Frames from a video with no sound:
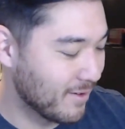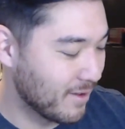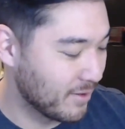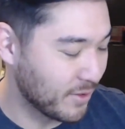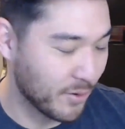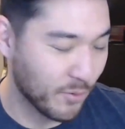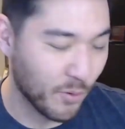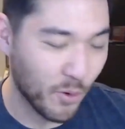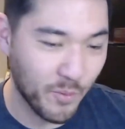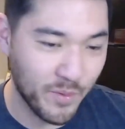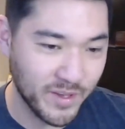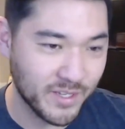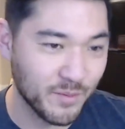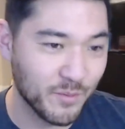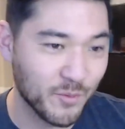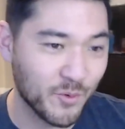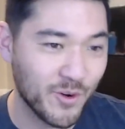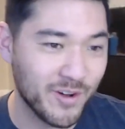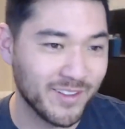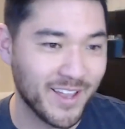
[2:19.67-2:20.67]
There will be
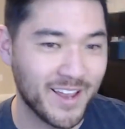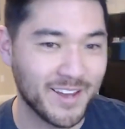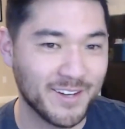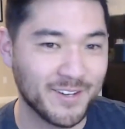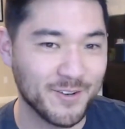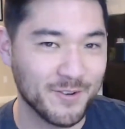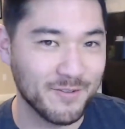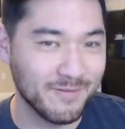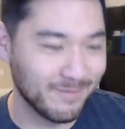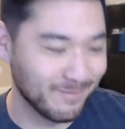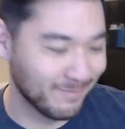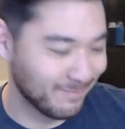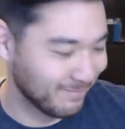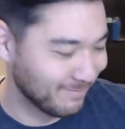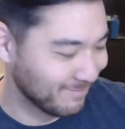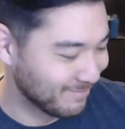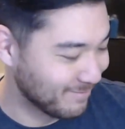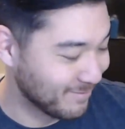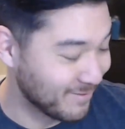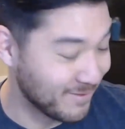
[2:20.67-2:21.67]
some Green Lantern,
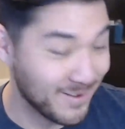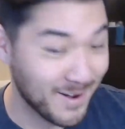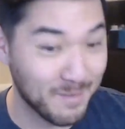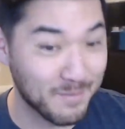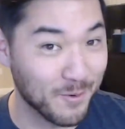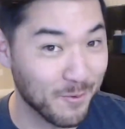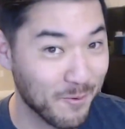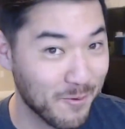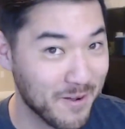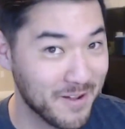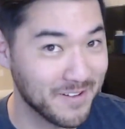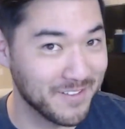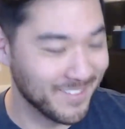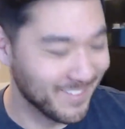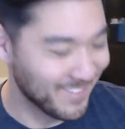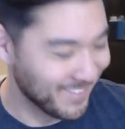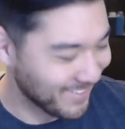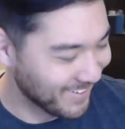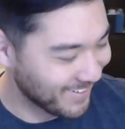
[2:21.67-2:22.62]
#1.